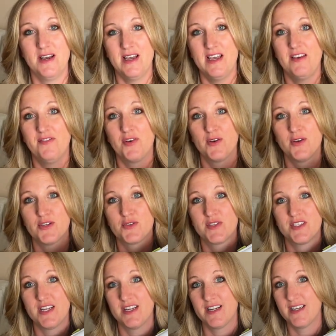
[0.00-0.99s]
If you're
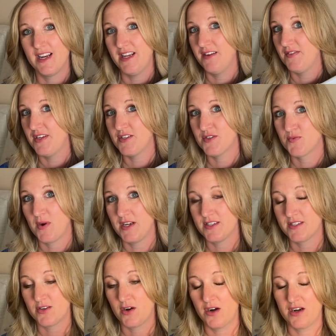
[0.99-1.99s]
interested in any of these Right
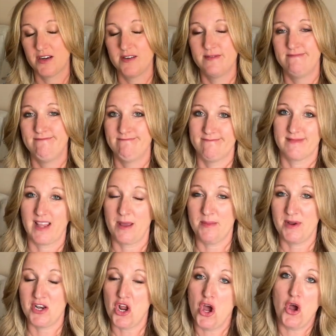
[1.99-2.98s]
Start, let
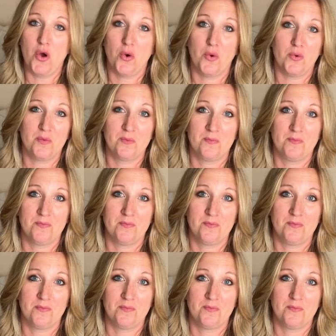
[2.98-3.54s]
me know.